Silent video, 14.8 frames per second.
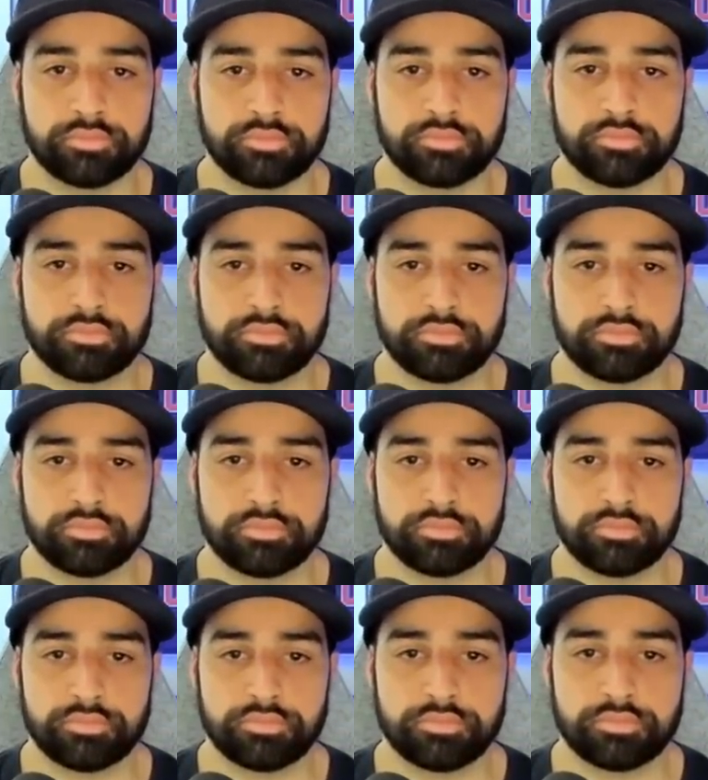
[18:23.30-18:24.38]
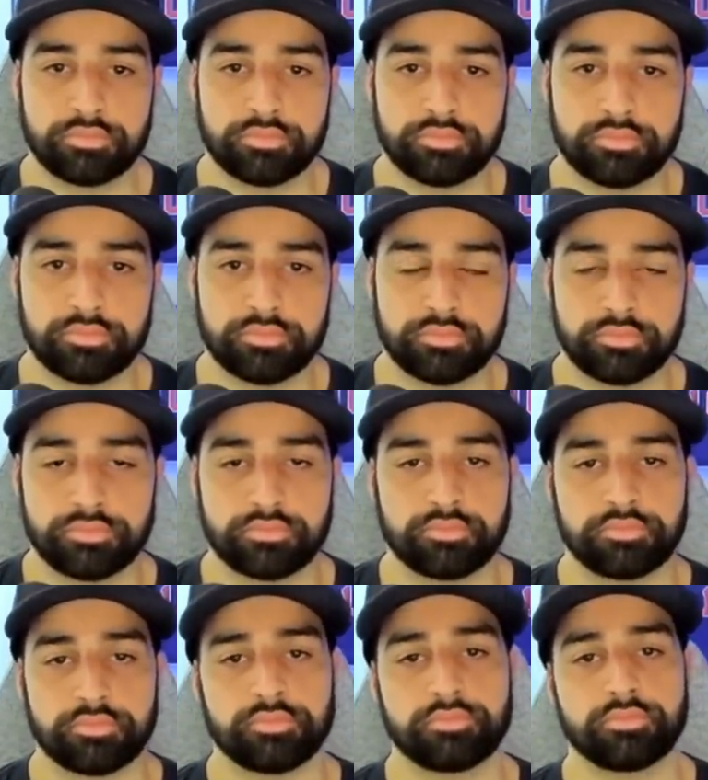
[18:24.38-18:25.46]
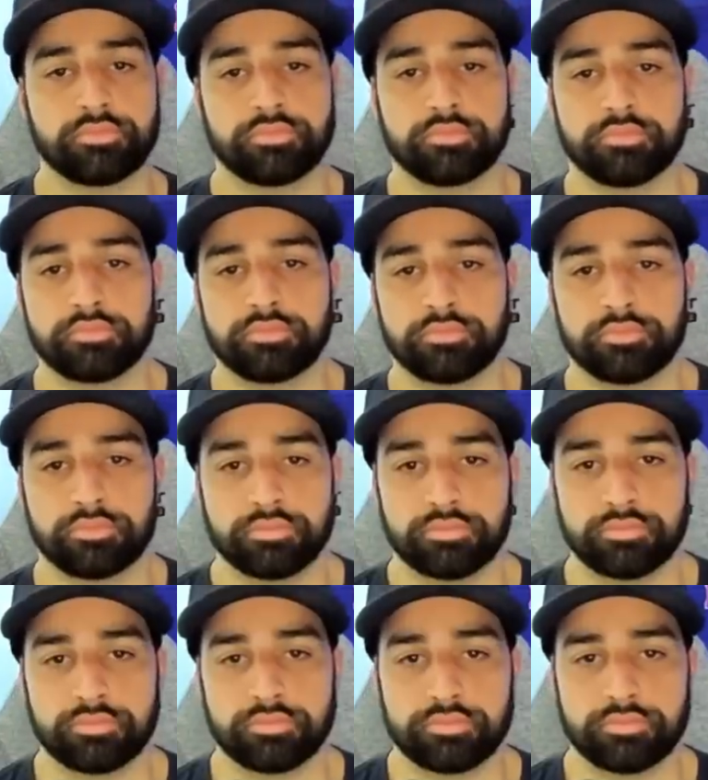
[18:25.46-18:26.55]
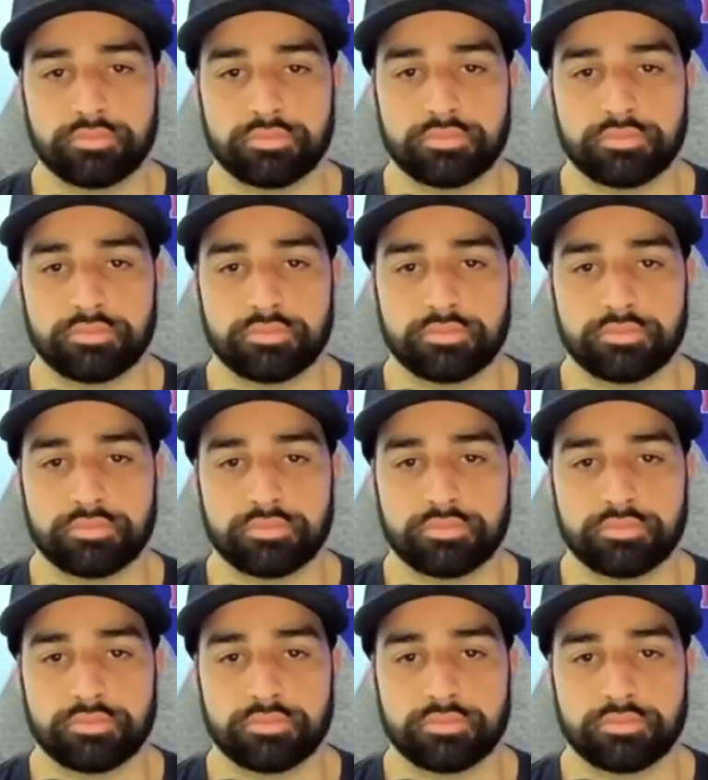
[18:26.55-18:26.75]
No words are spoken by the person on screen.